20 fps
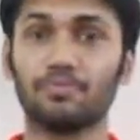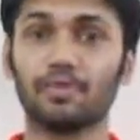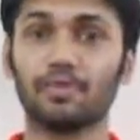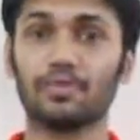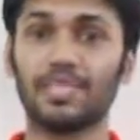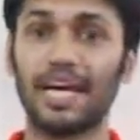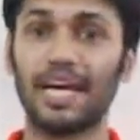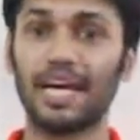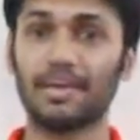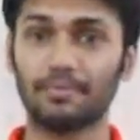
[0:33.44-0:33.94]

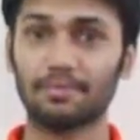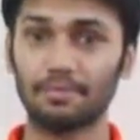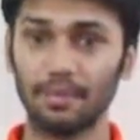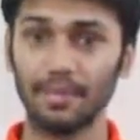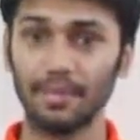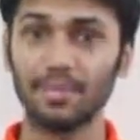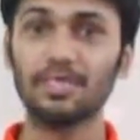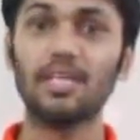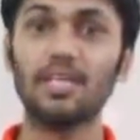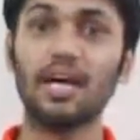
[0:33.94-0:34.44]
That
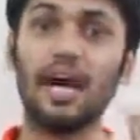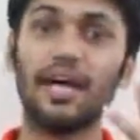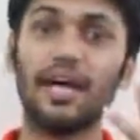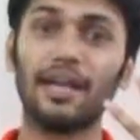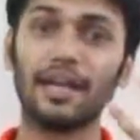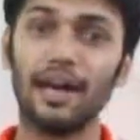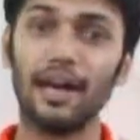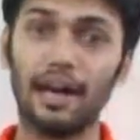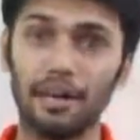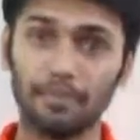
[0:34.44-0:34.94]
means a
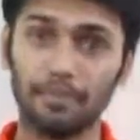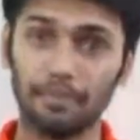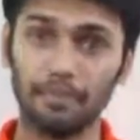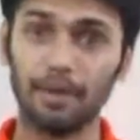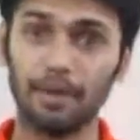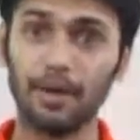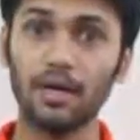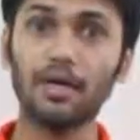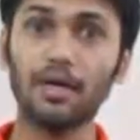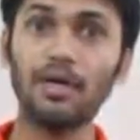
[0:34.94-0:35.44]

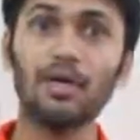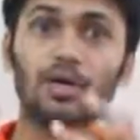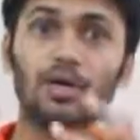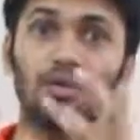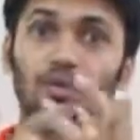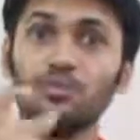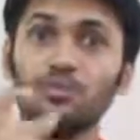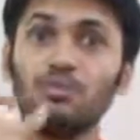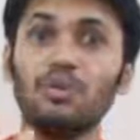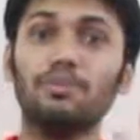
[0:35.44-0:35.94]
number
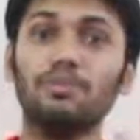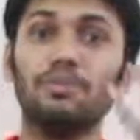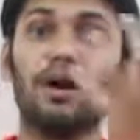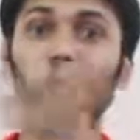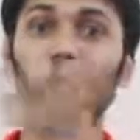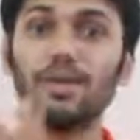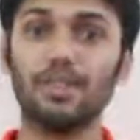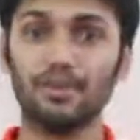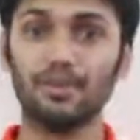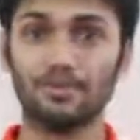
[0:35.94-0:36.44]
would be
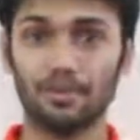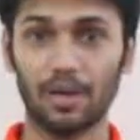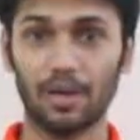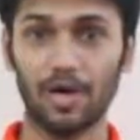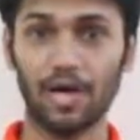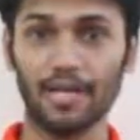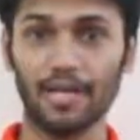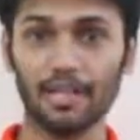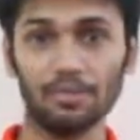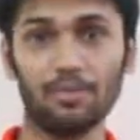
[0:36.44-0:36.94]

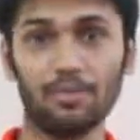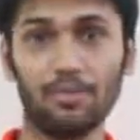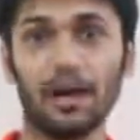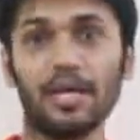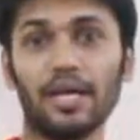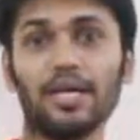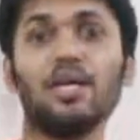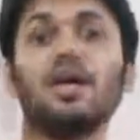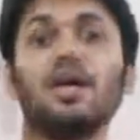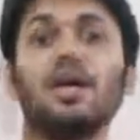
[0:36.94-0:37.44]
multiplied
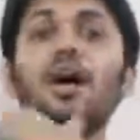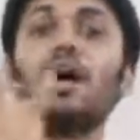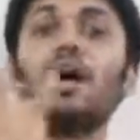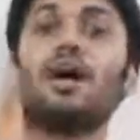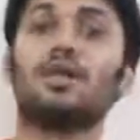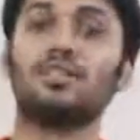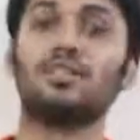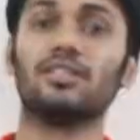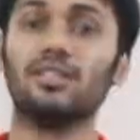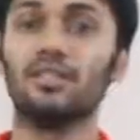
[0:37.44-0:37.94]
by
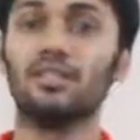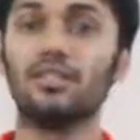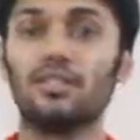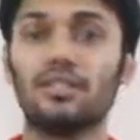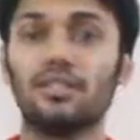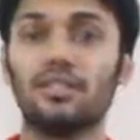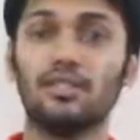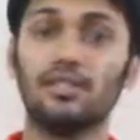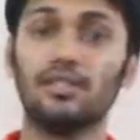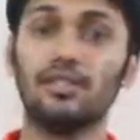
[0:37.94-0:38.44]
other
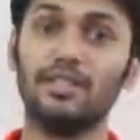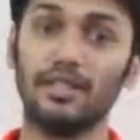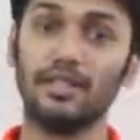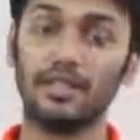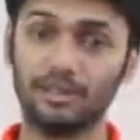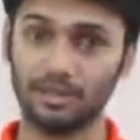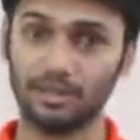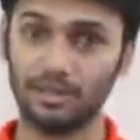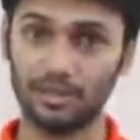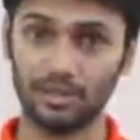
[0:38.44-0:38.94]

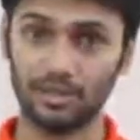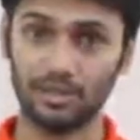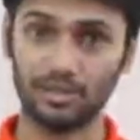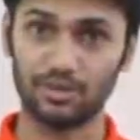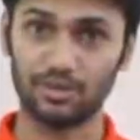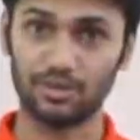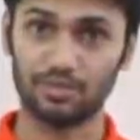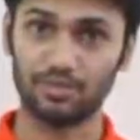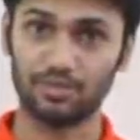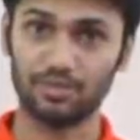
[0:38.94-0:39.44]
numbers.
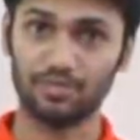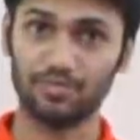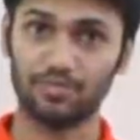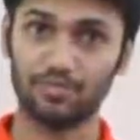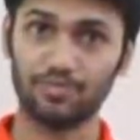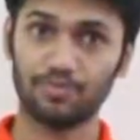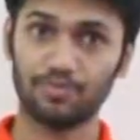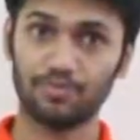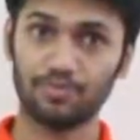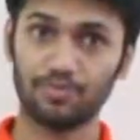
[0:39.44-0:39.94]

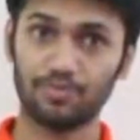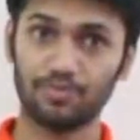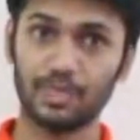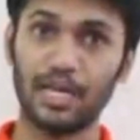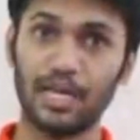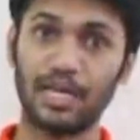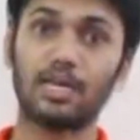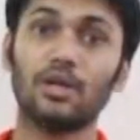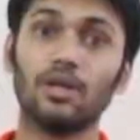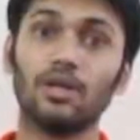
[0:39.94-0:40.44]

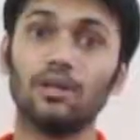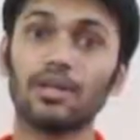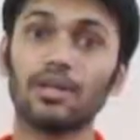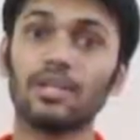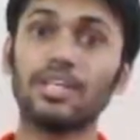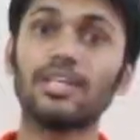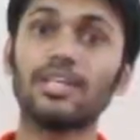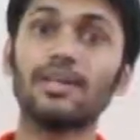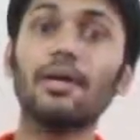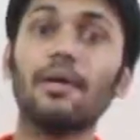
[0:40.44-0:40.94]
And we
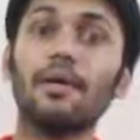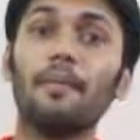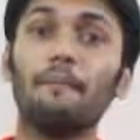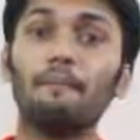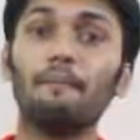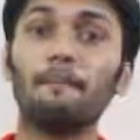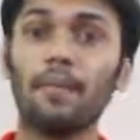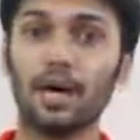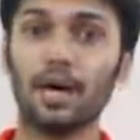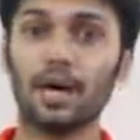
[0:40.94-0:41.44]
get a
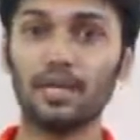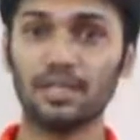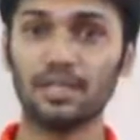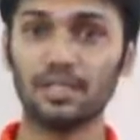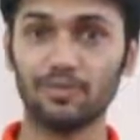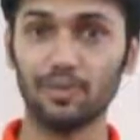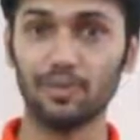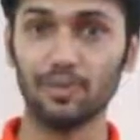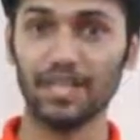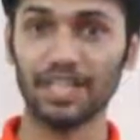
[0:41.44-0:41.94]

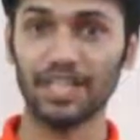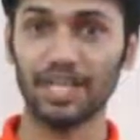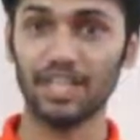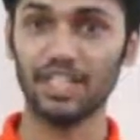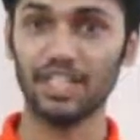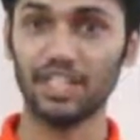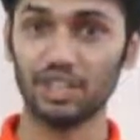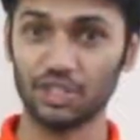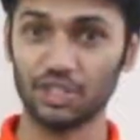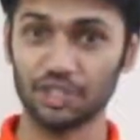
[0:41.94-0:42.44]

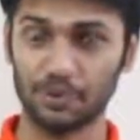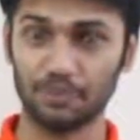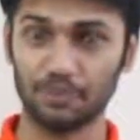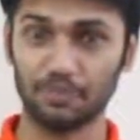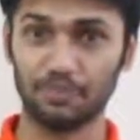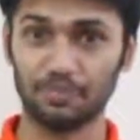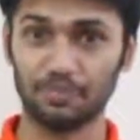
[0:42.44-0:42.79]
multiplication